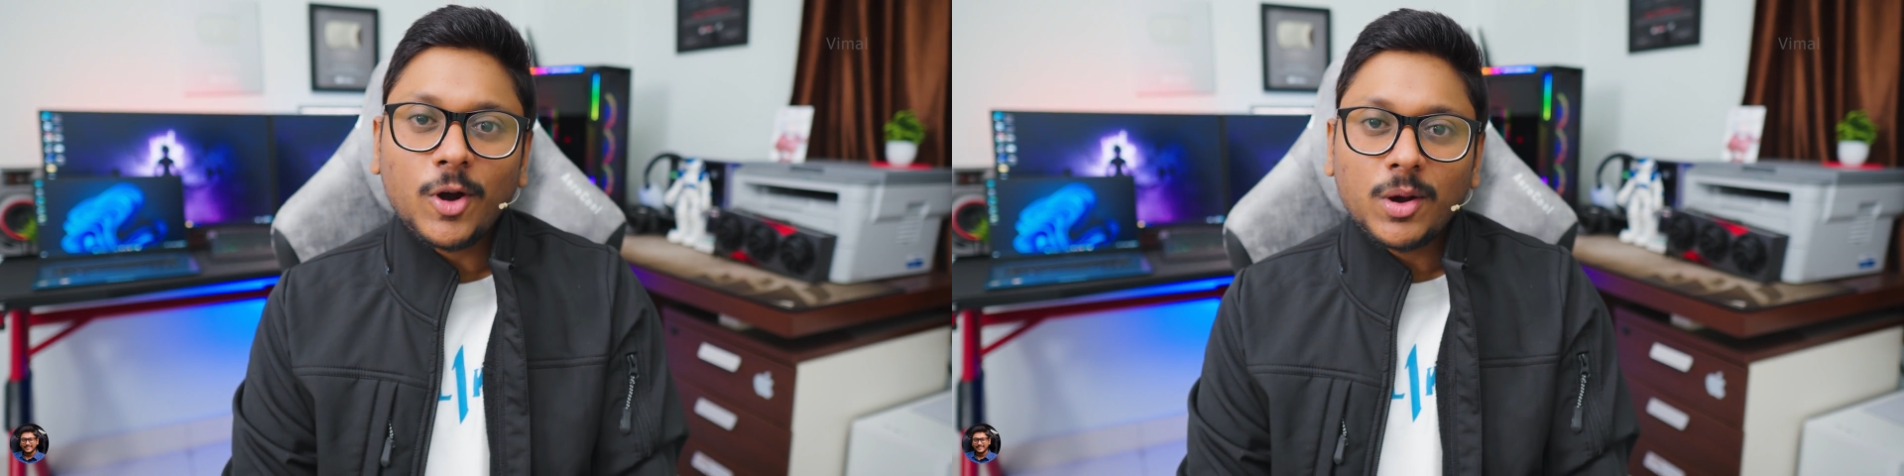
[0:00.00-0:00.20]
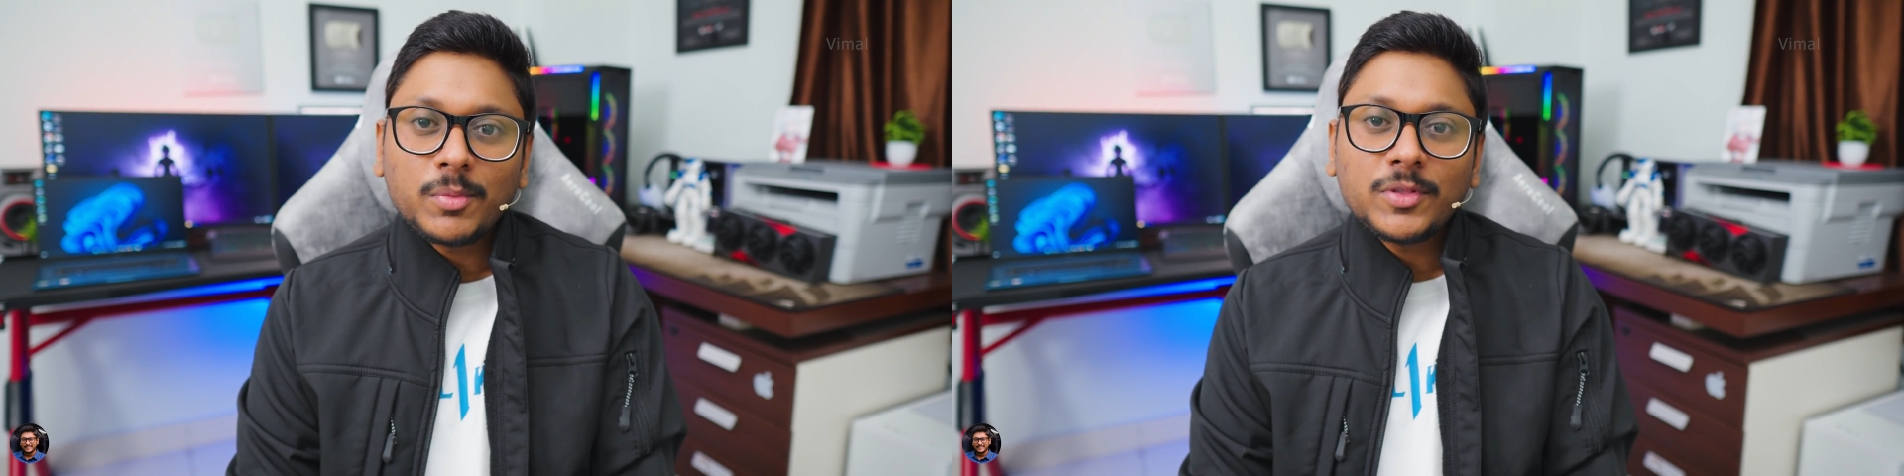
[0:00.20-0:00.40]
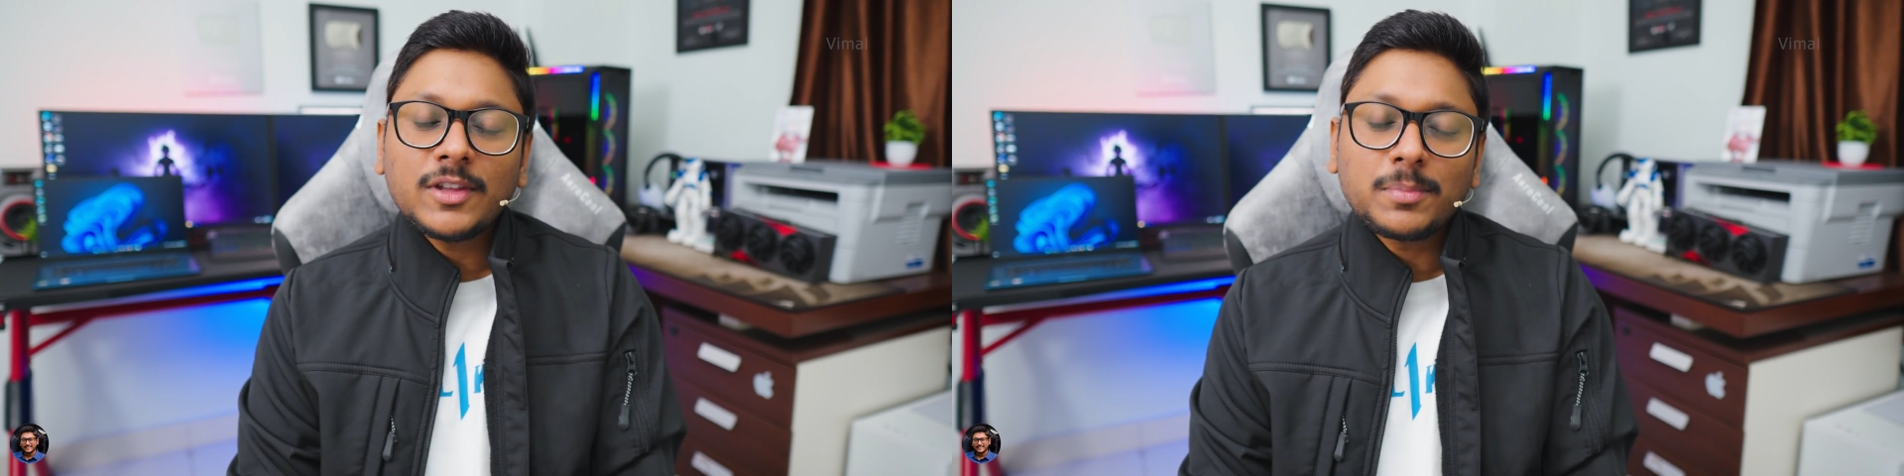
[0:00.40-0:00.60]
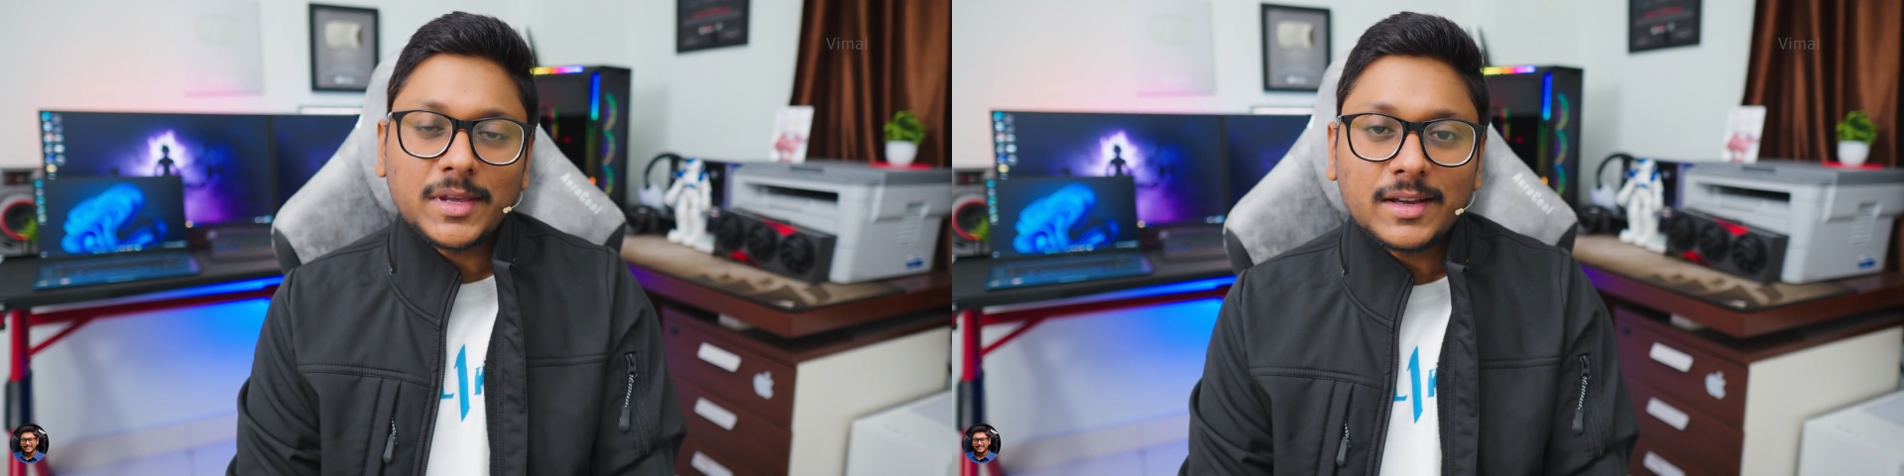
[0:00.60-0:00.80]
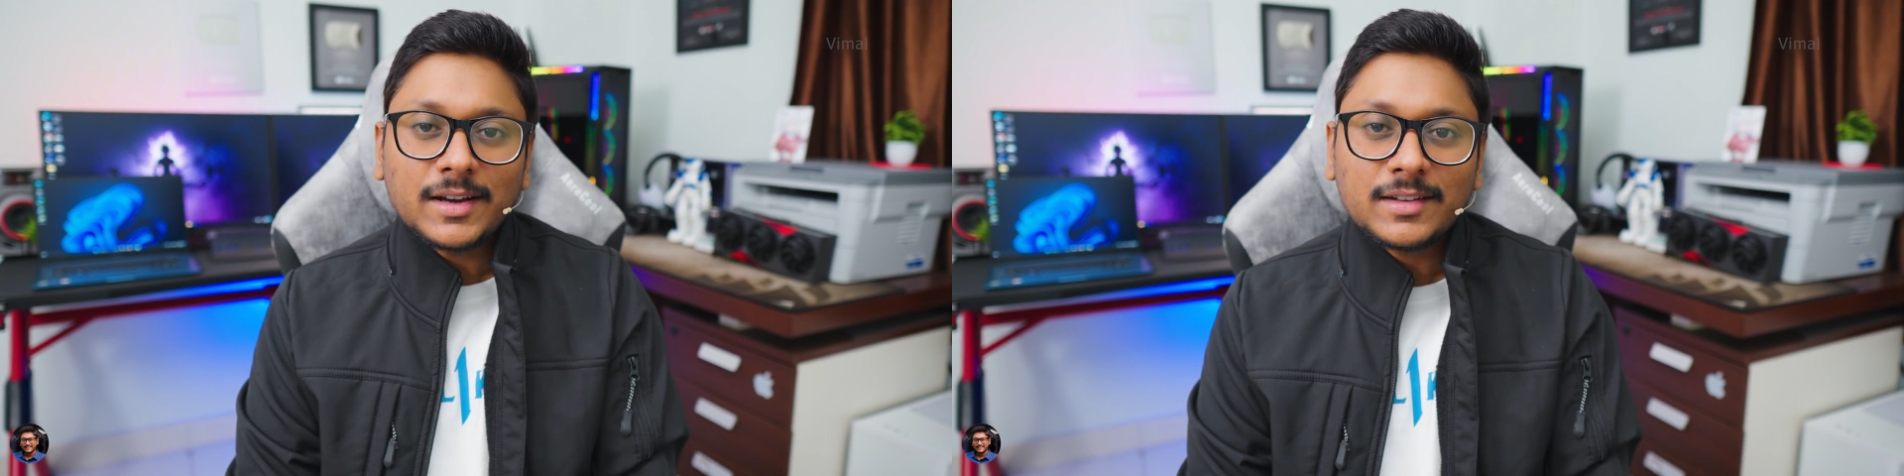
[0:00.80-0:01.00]
talk about the
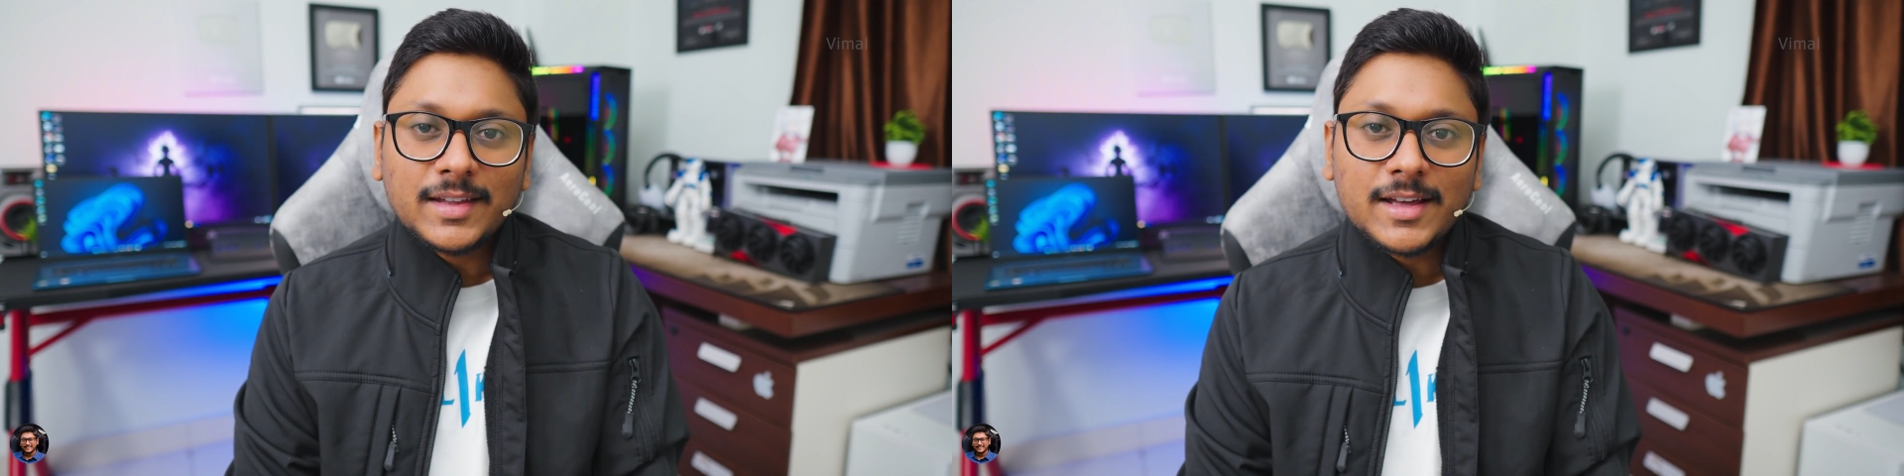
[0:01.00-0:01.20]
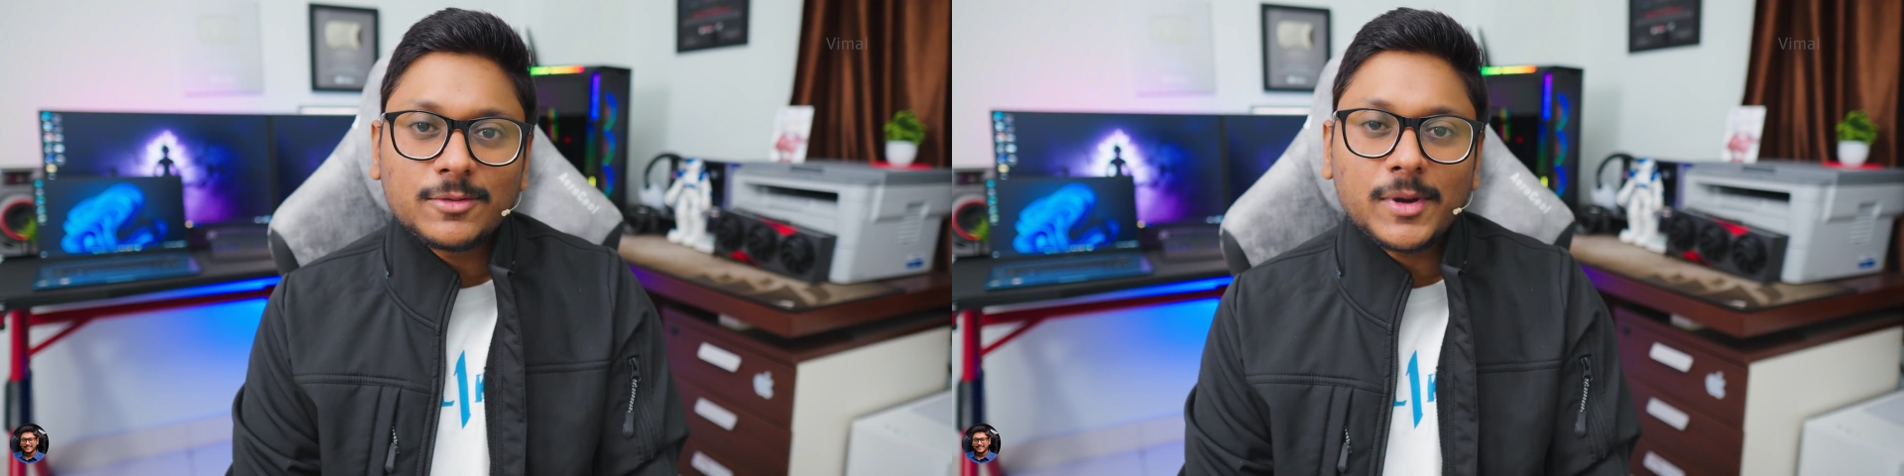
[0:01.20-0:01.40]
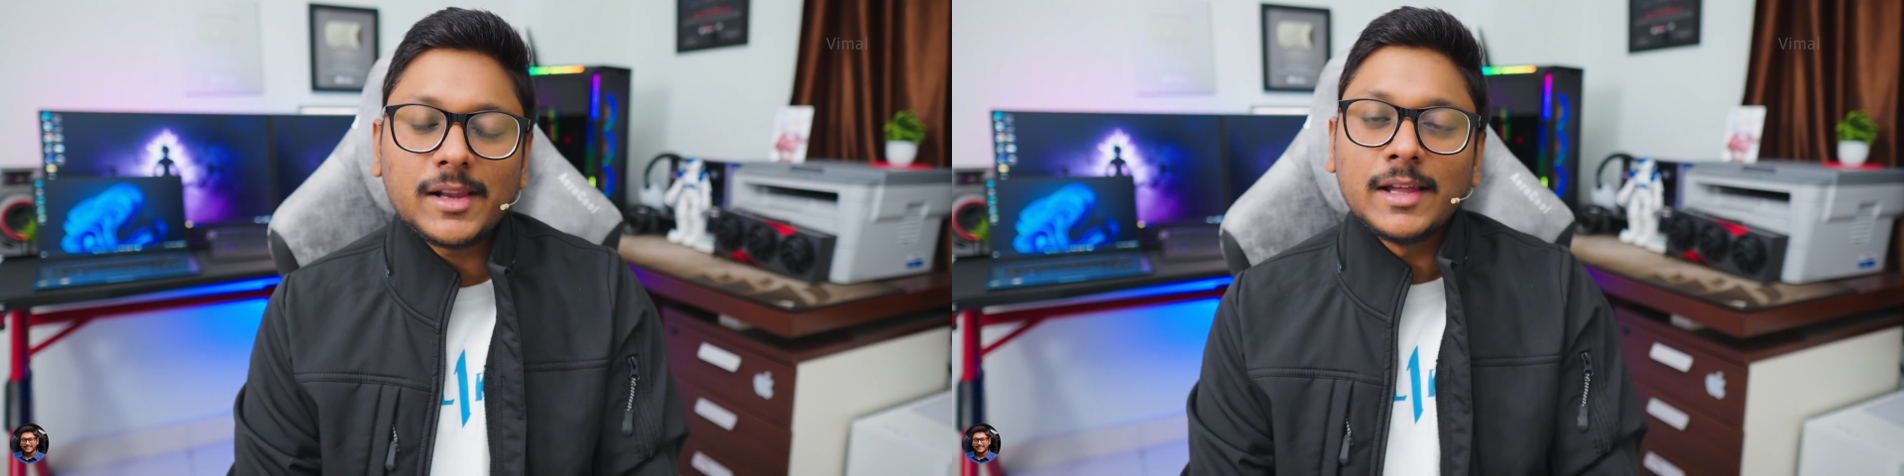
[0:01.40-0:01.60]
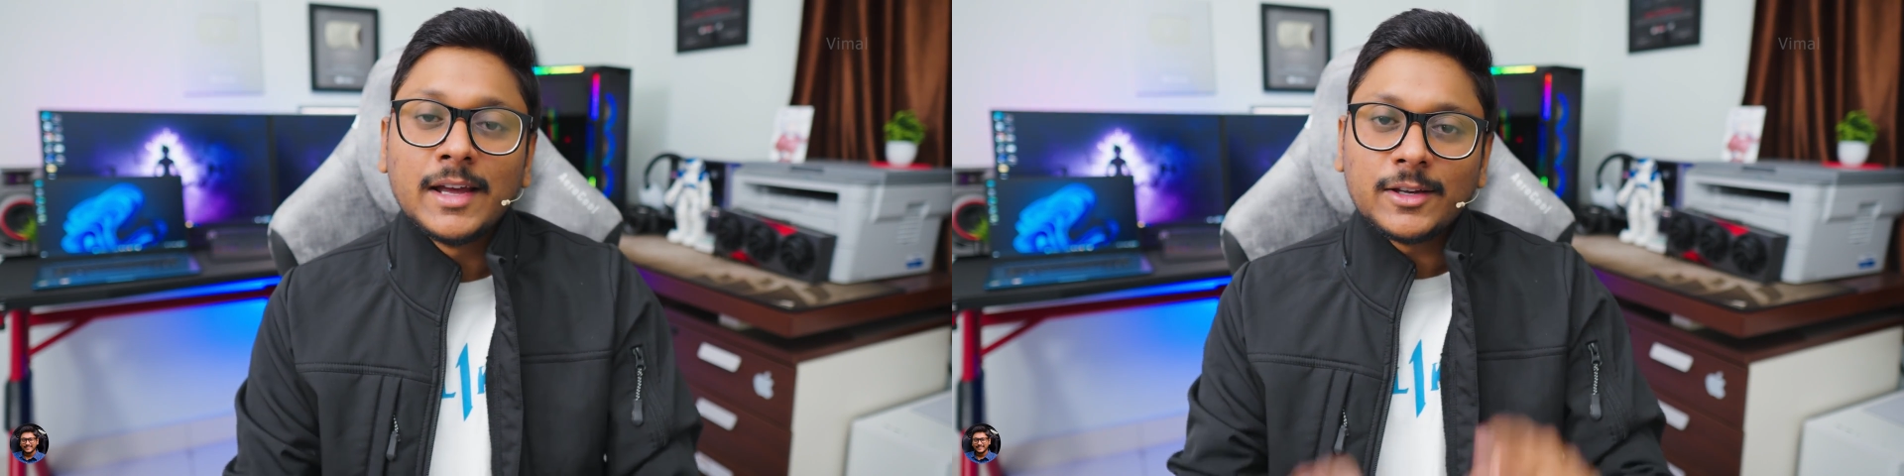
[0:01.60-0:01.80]
speakers as as well